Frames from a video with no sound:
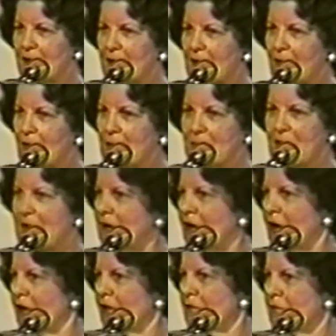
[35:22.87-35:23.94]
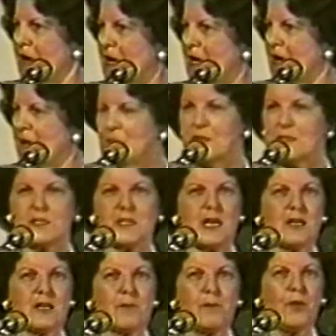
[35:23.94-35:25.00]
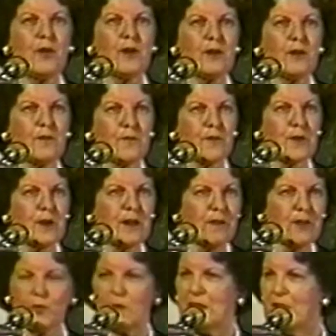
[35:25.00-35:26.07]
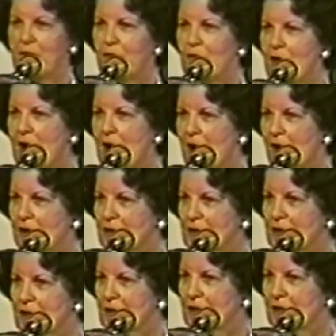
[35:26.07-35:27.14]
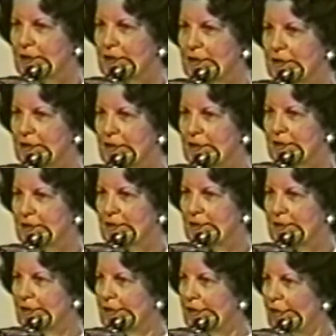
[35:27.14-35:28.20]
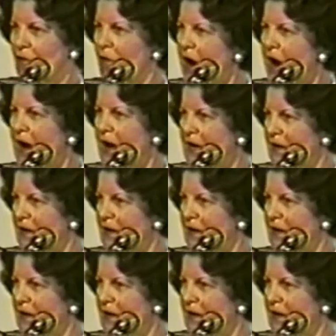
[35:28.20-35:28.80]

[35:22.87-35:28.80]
We may not make him the center point for another 24 hours. Why?